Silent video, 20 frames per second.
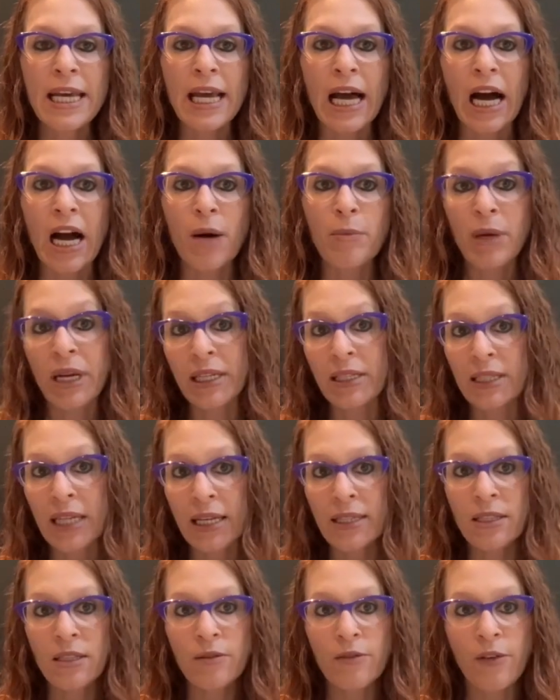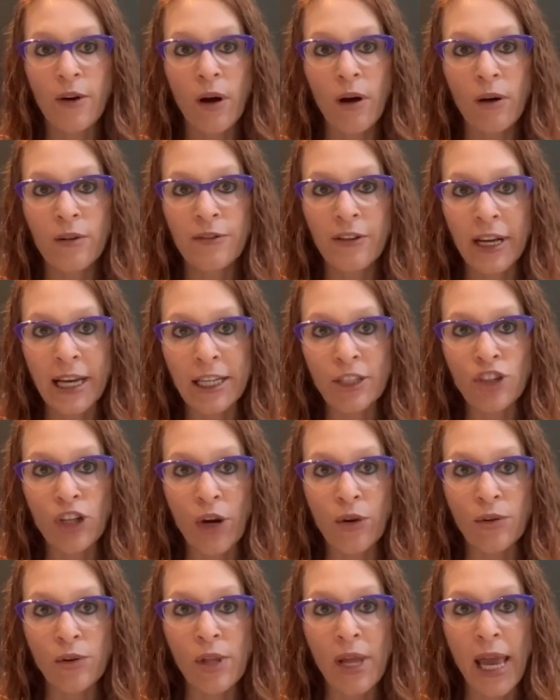It does involve a
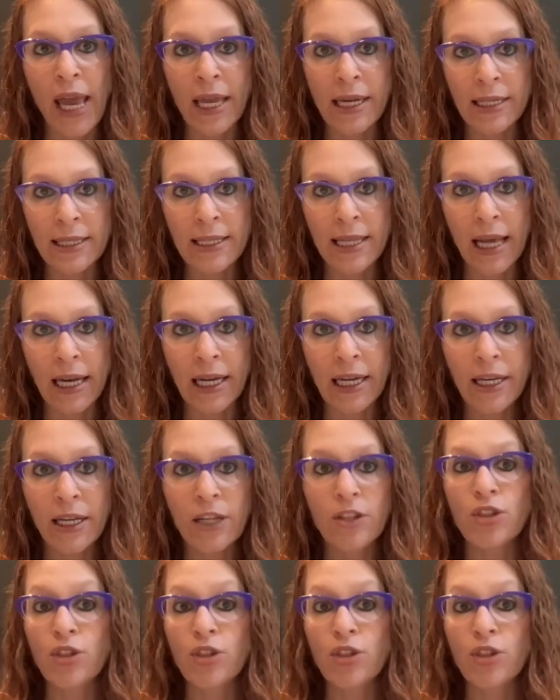general anesthetic,